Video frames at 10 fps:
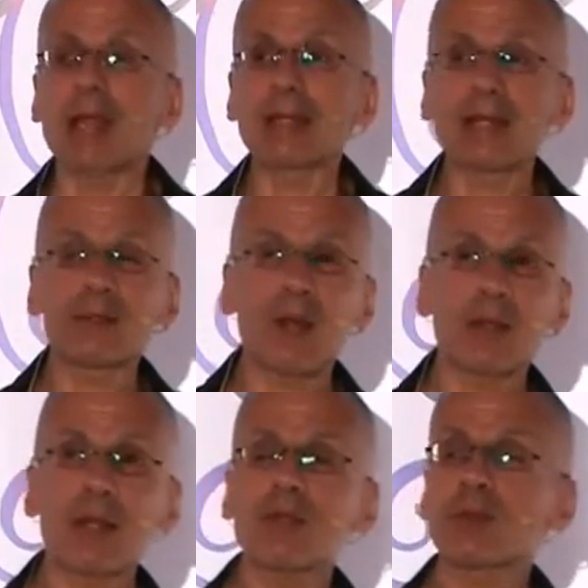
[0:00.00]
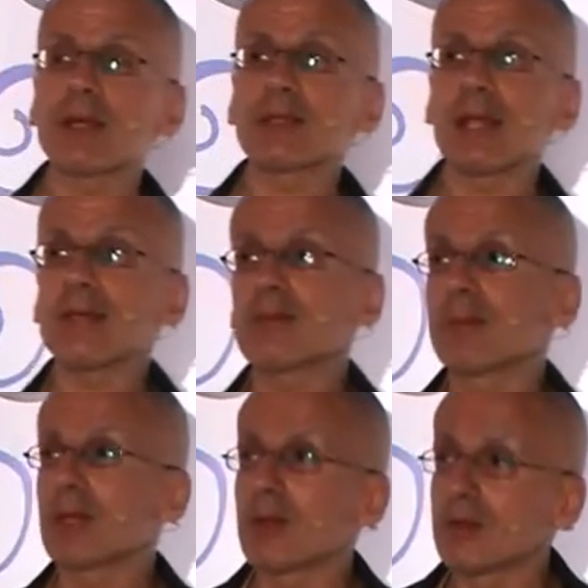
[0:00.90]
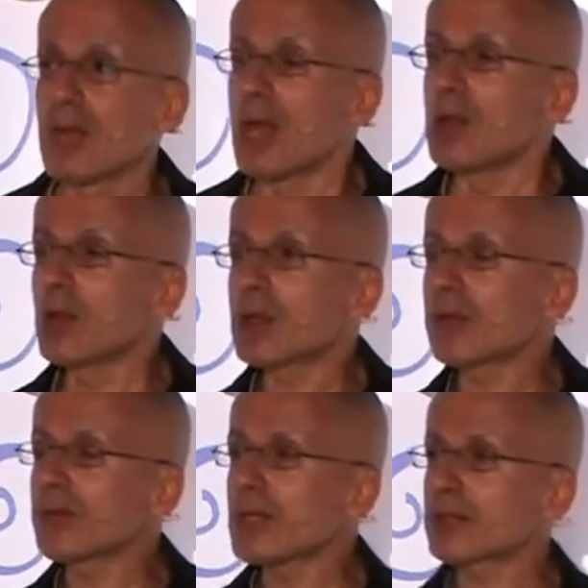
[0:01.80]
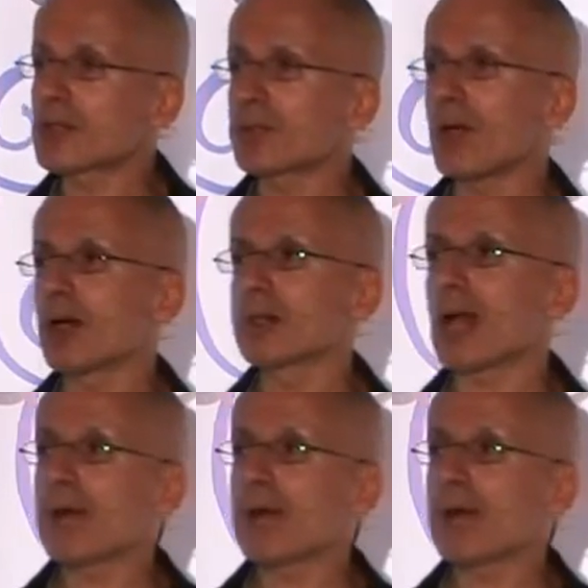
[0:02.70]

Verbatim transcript: It, it, it is quite interesting because you can see at this point,